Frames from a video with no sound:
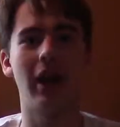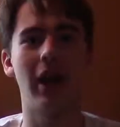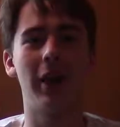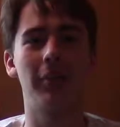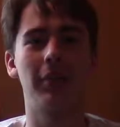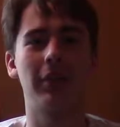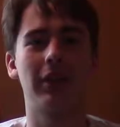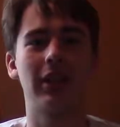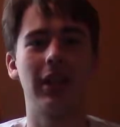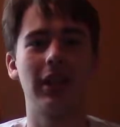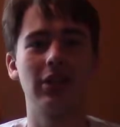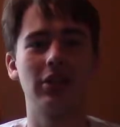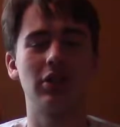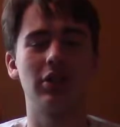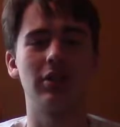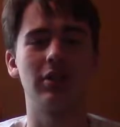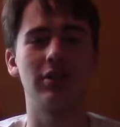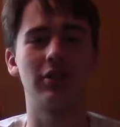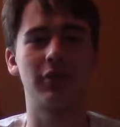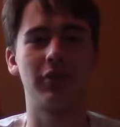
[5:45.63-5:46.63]

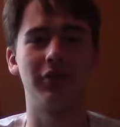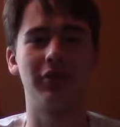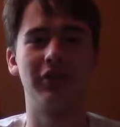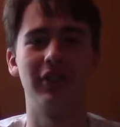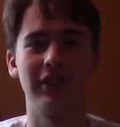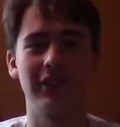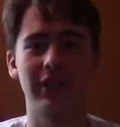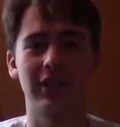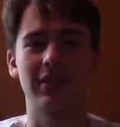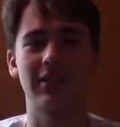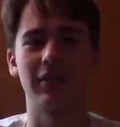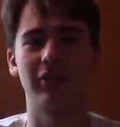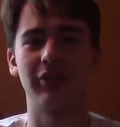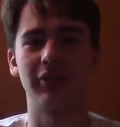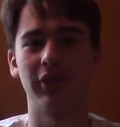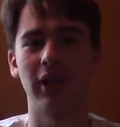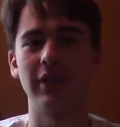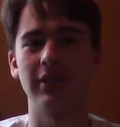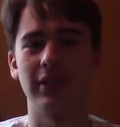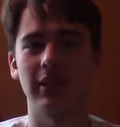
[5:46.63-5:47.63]
Applications for physics and
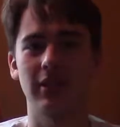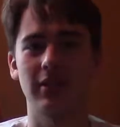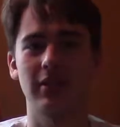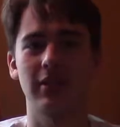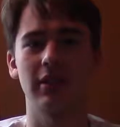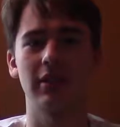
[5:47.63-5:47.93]
forensics,